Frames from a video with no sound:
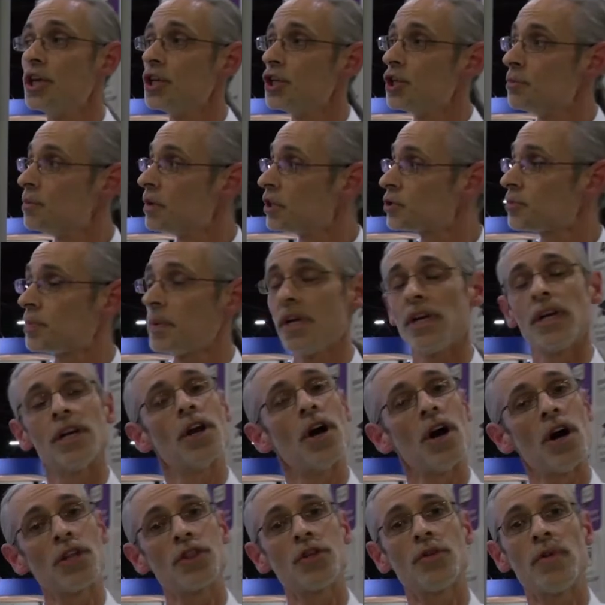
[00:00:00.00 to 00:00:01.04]
You must be in an
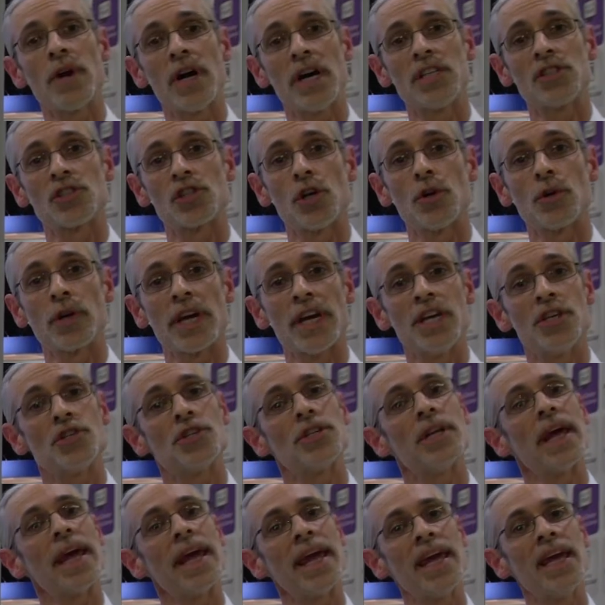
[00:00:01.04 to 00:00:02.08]
authorized
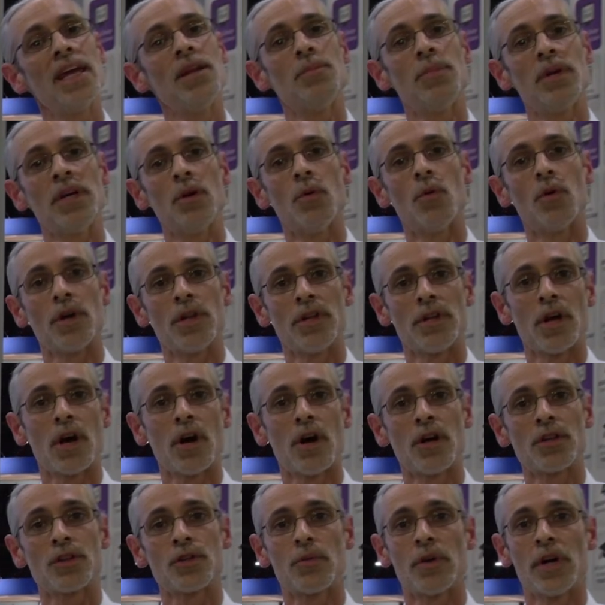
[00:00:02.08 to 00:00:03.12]
location and be one of the
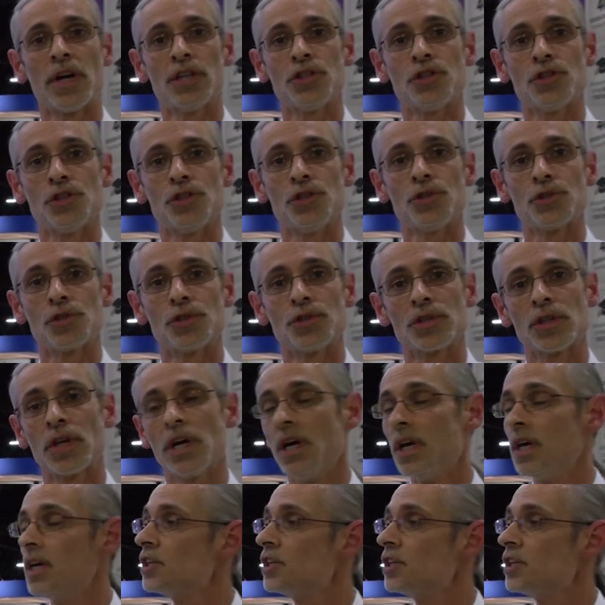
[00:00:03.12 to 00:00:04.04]
authorized users.